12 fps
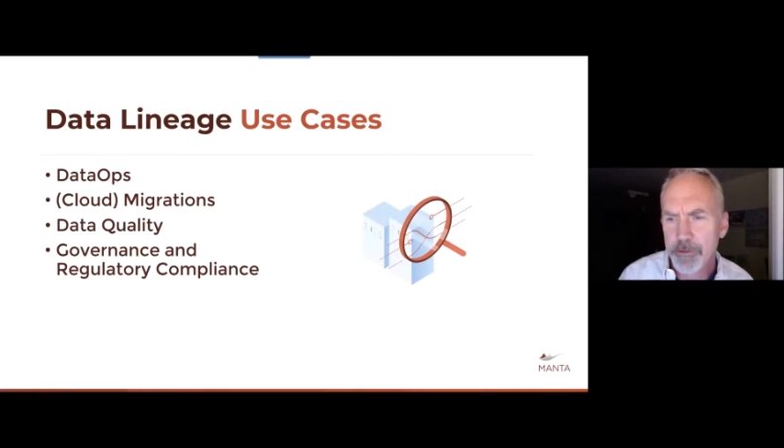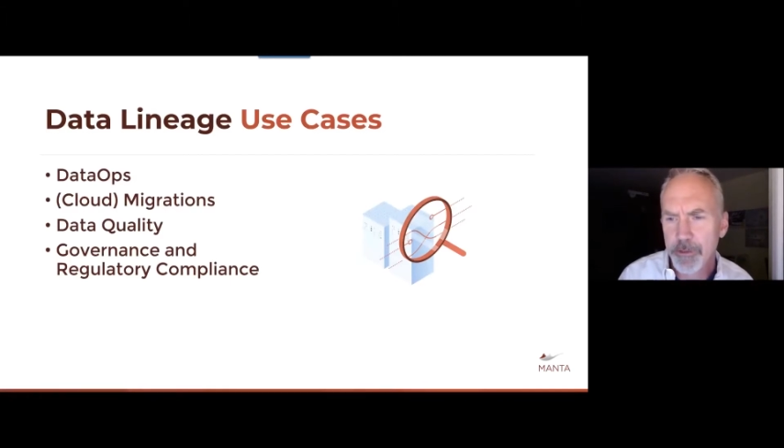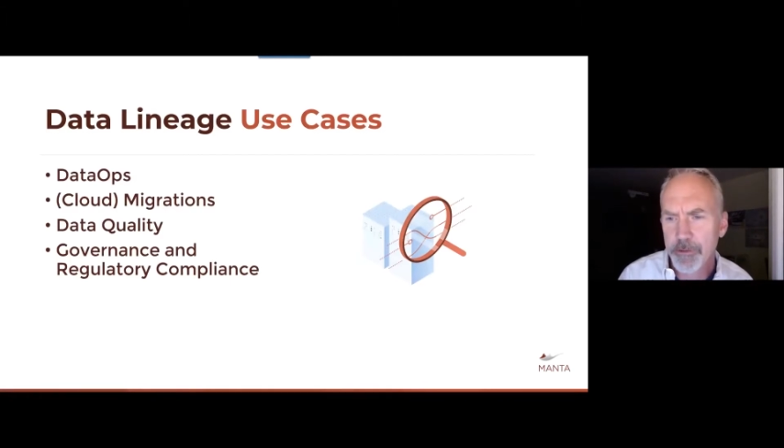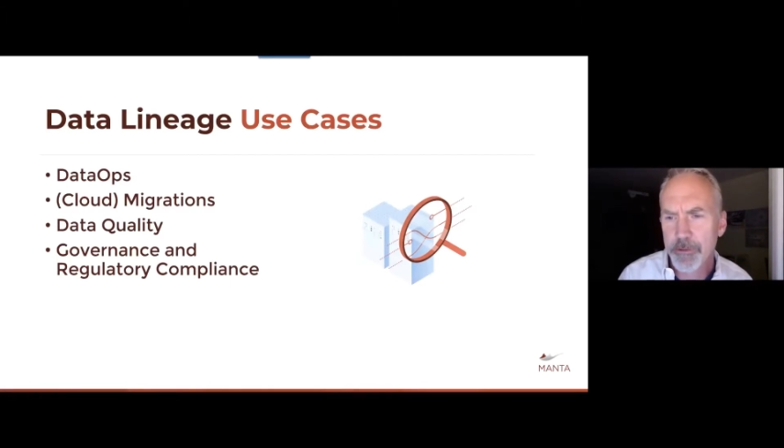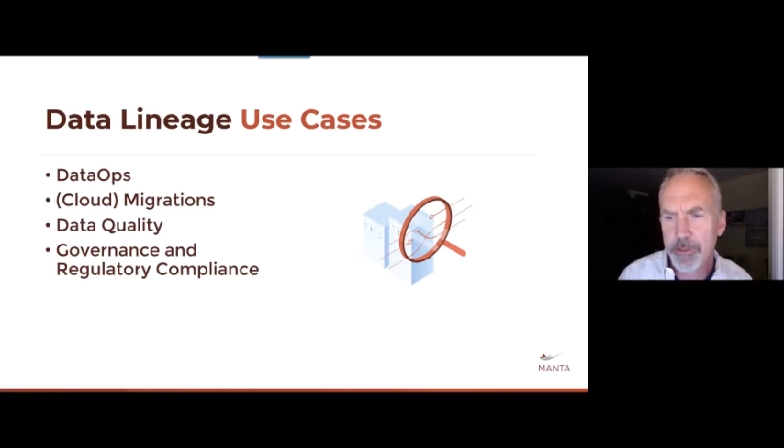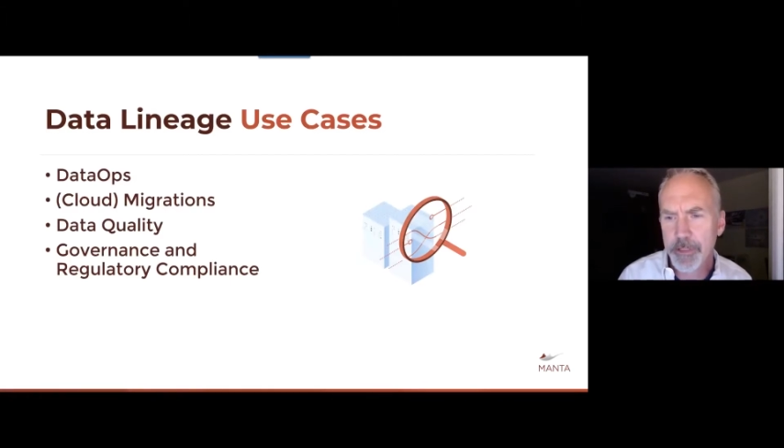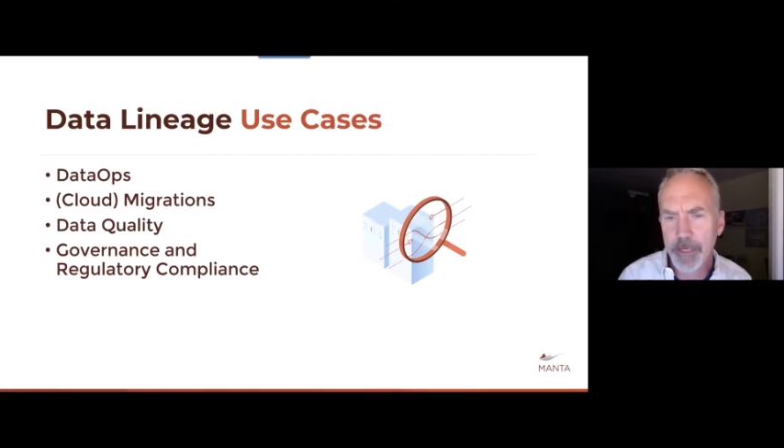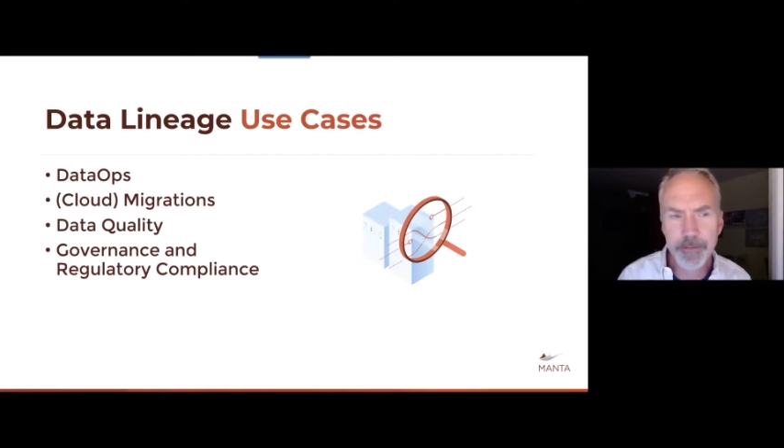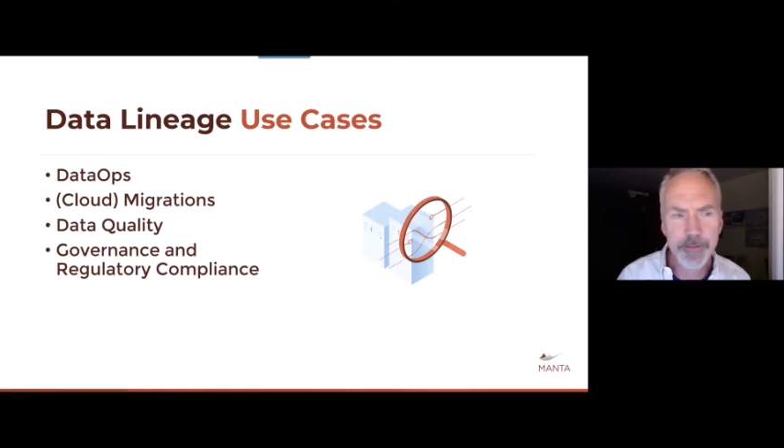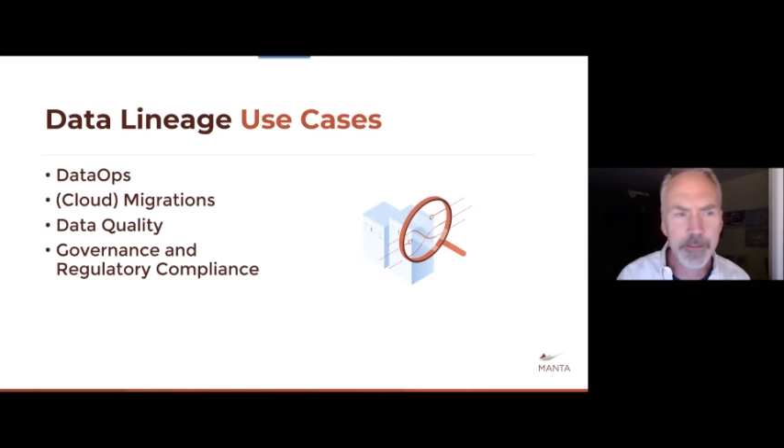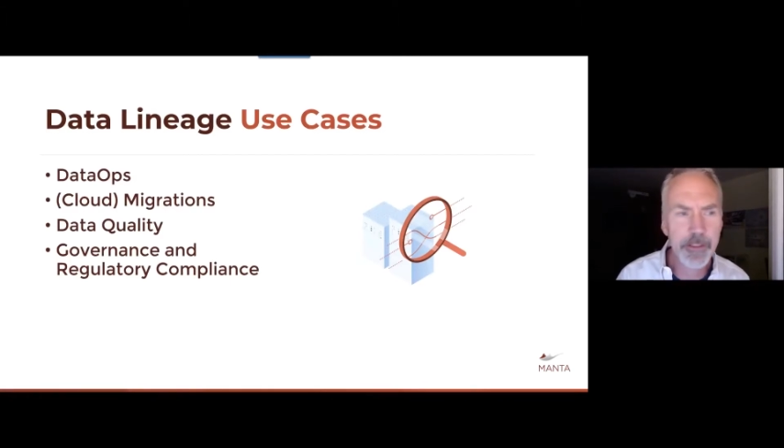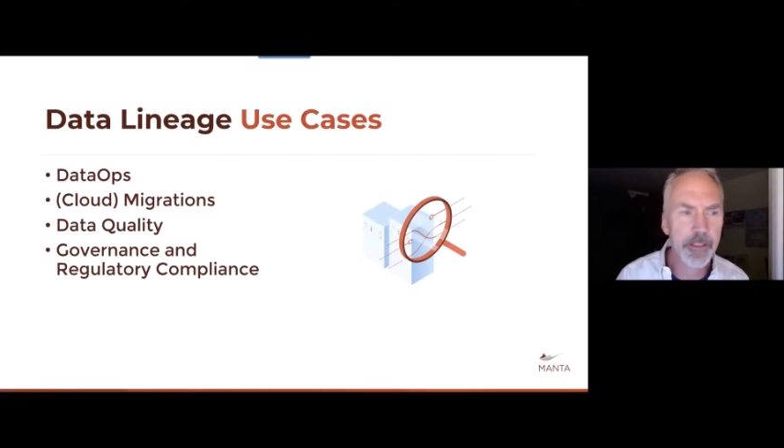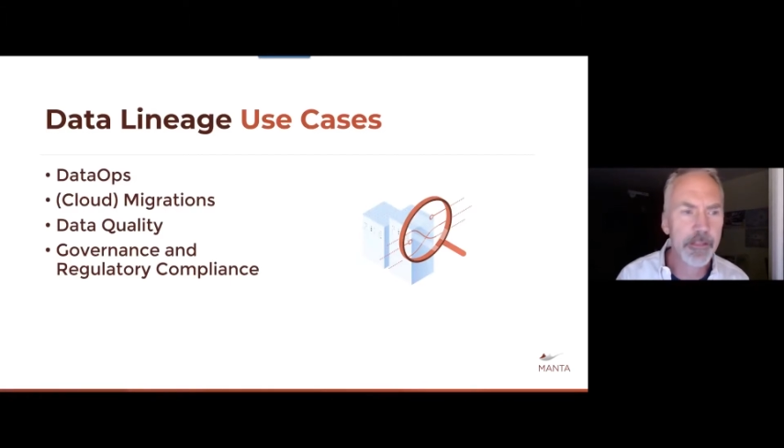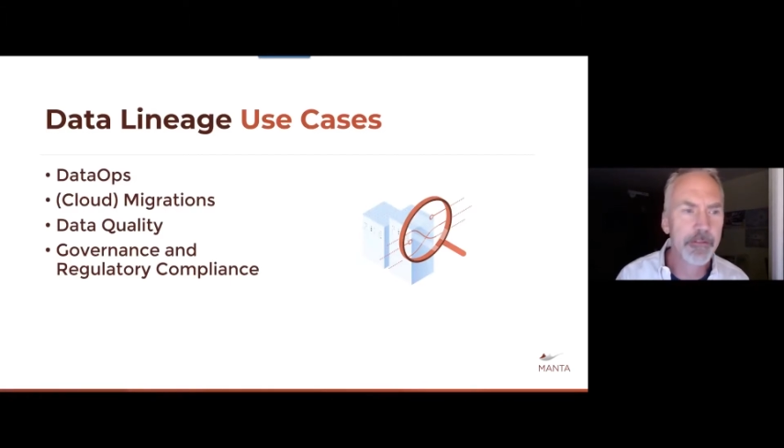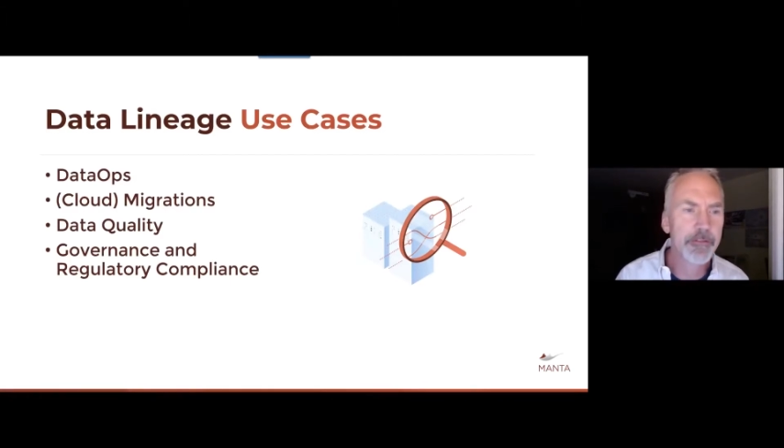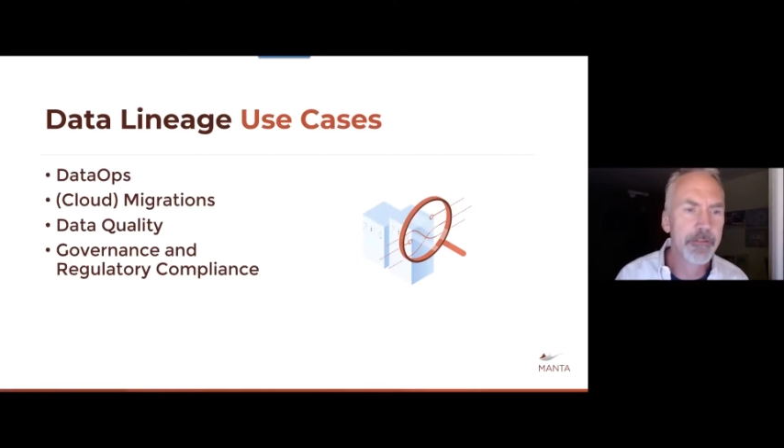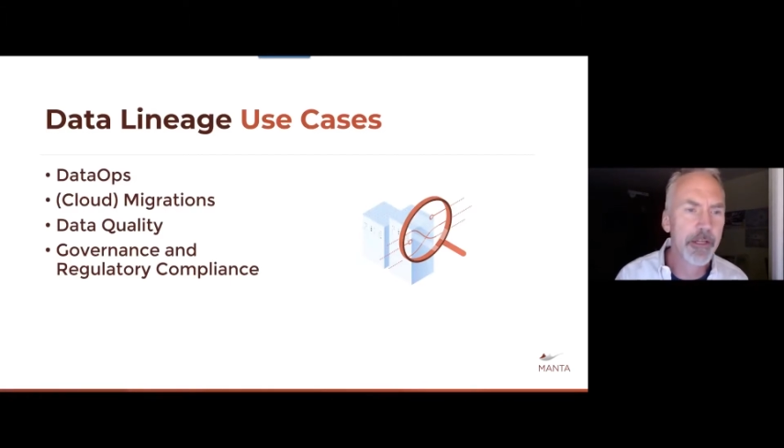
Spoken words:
code and IT,